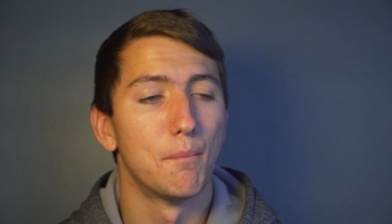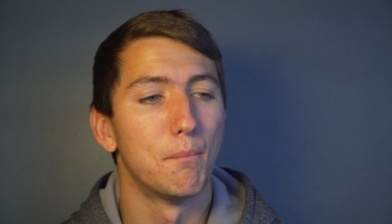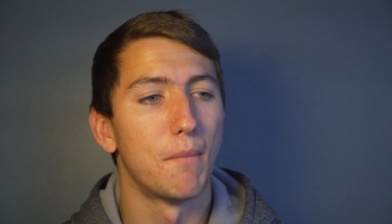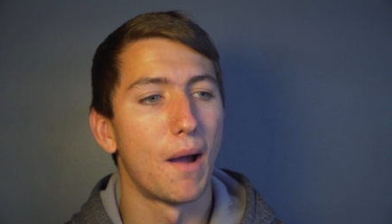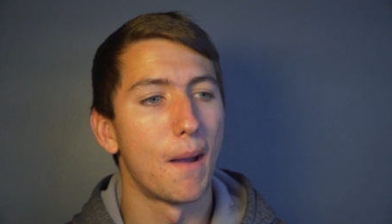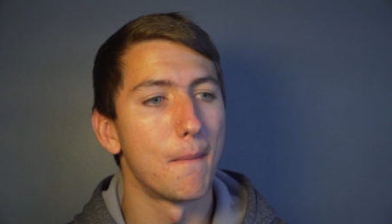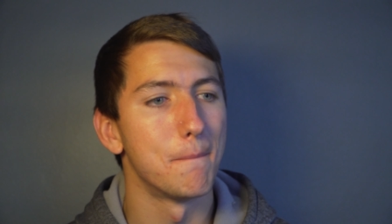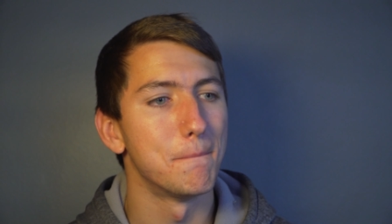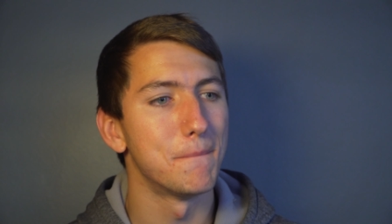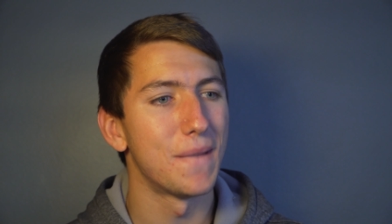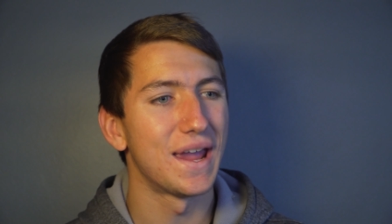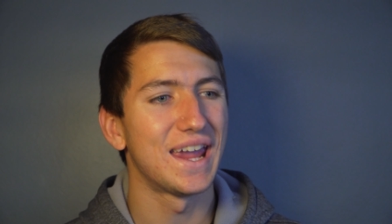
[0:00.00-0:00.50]

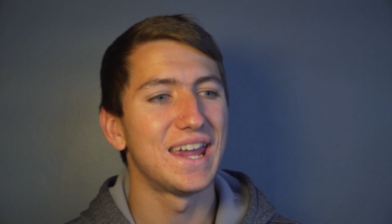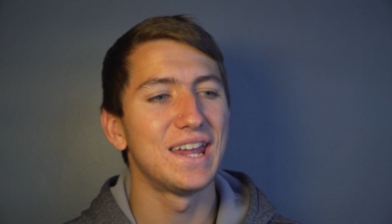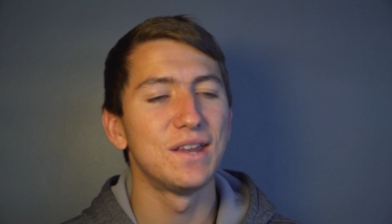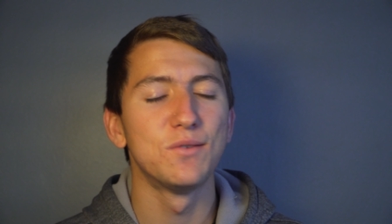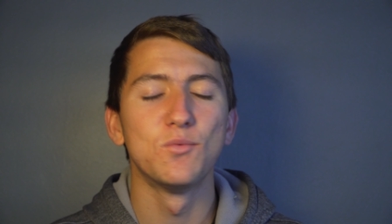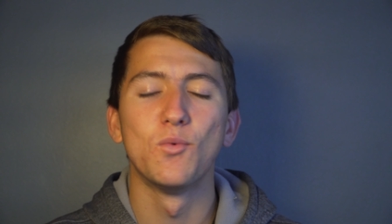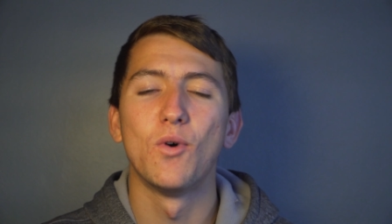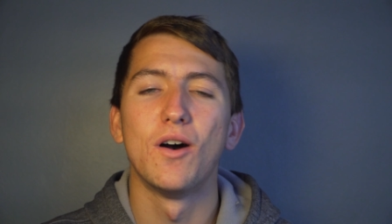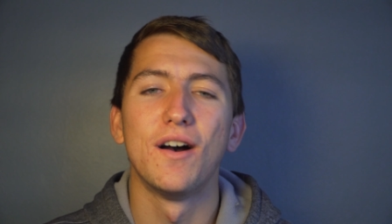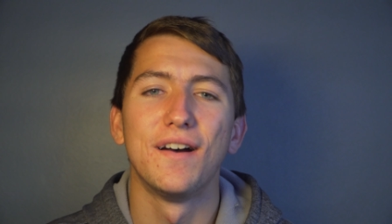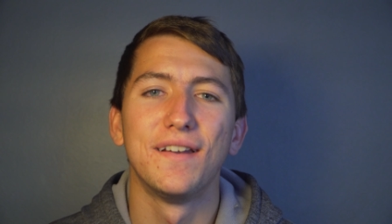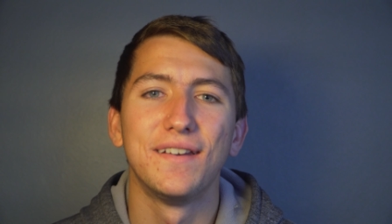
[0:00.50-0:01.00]
my
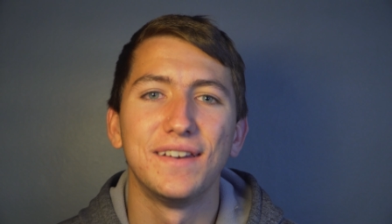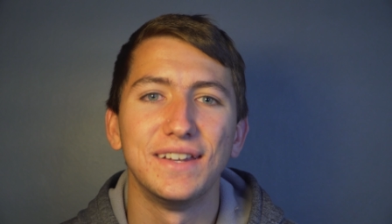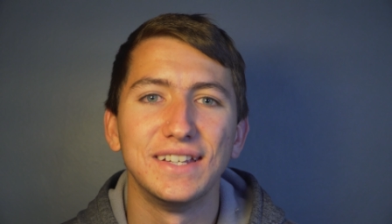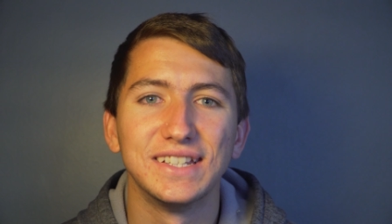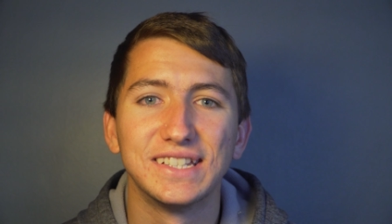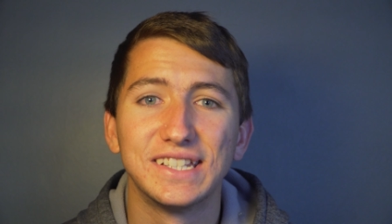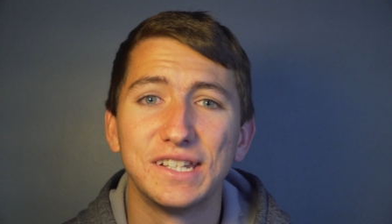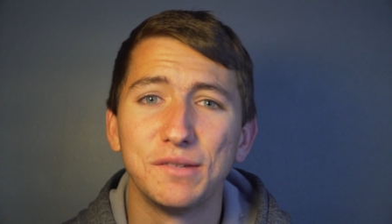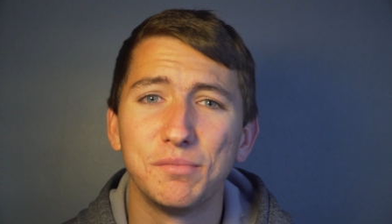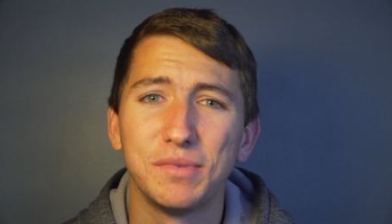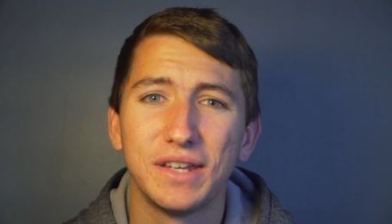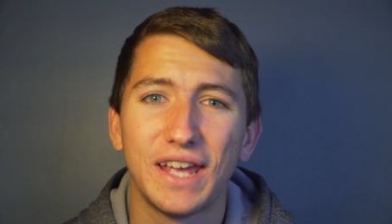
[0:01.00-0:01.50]
main one
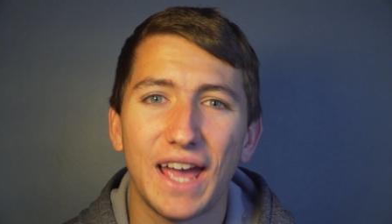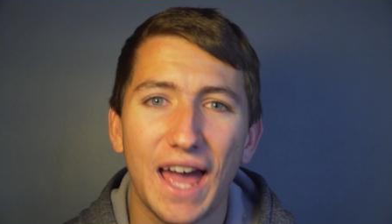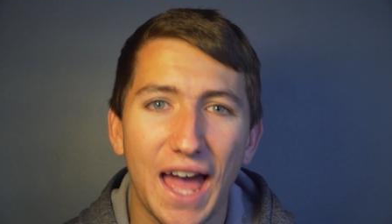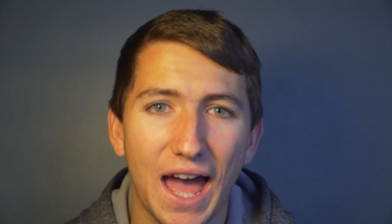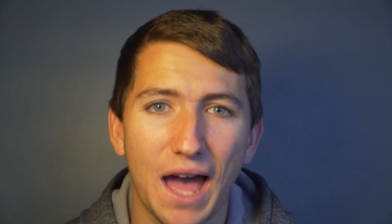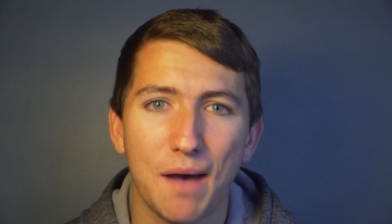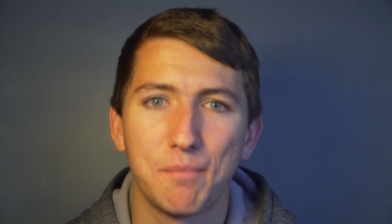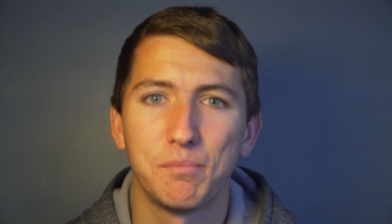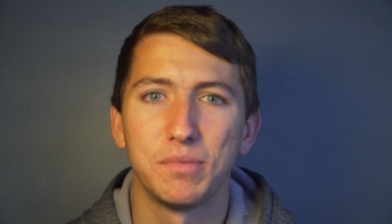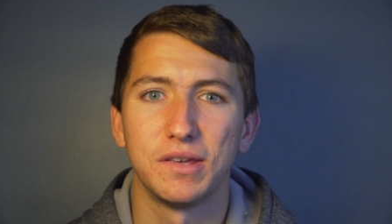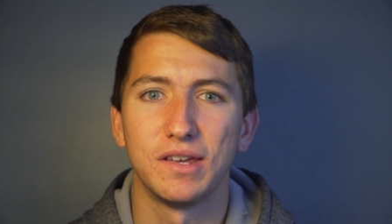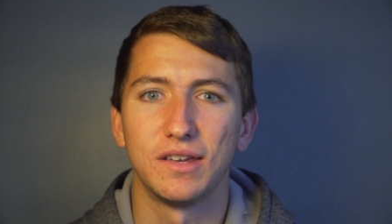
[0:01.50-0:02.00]
is to be
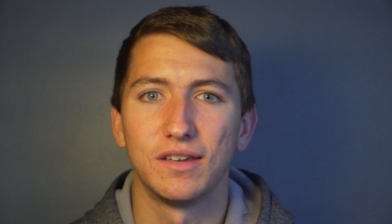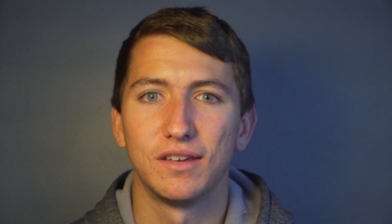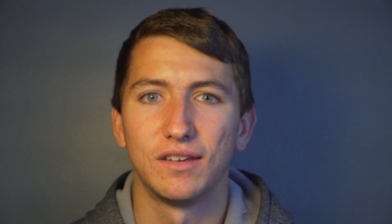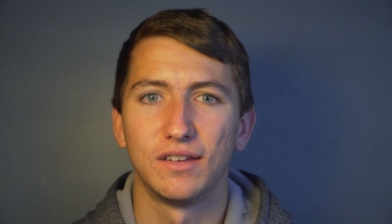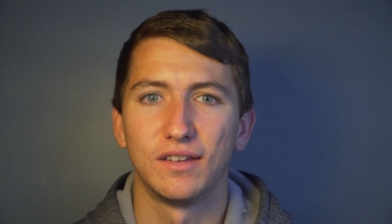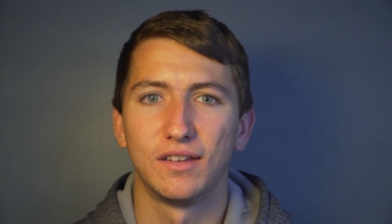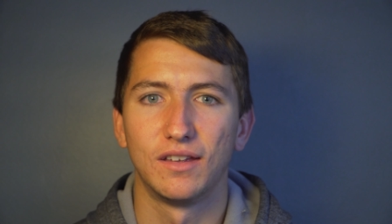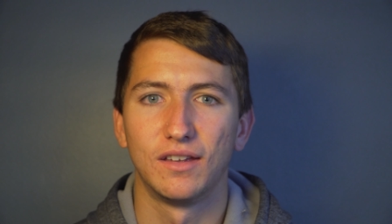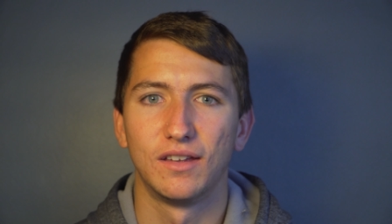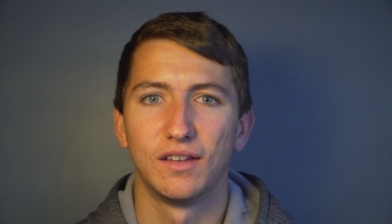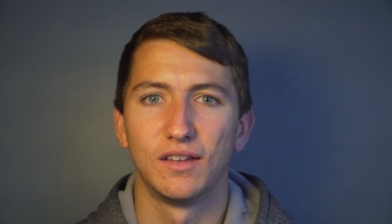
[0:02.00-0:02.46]
happy.